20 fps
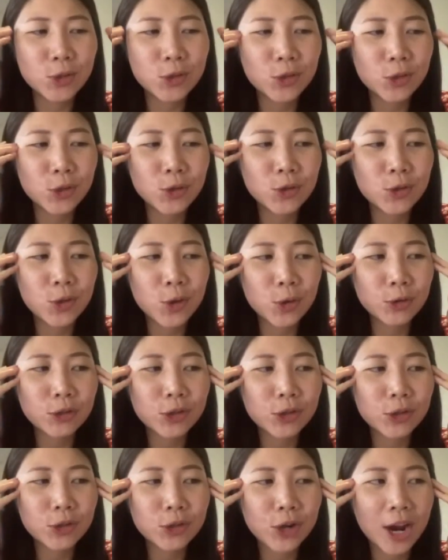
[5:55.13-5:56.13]
to
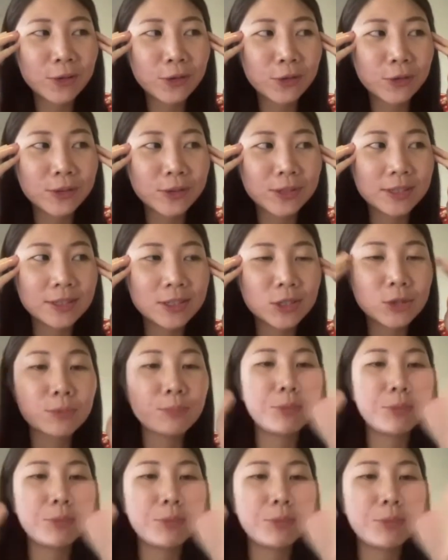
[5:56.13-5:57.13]
not try to
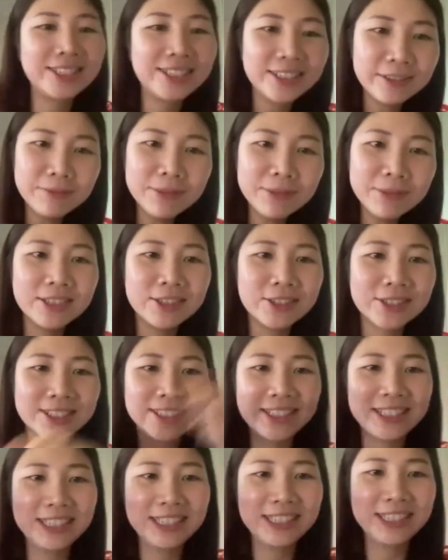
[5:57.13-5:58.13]
suppress them, and
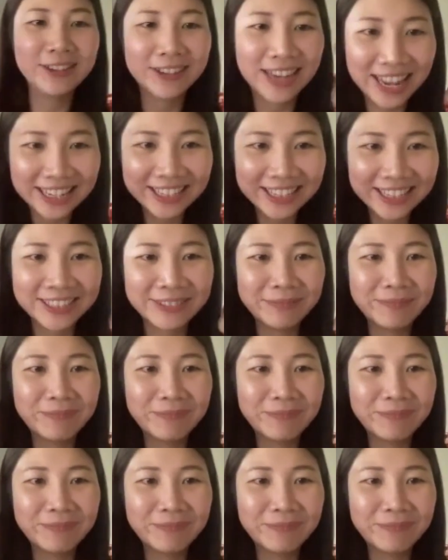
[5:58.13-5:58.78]
just, you know, let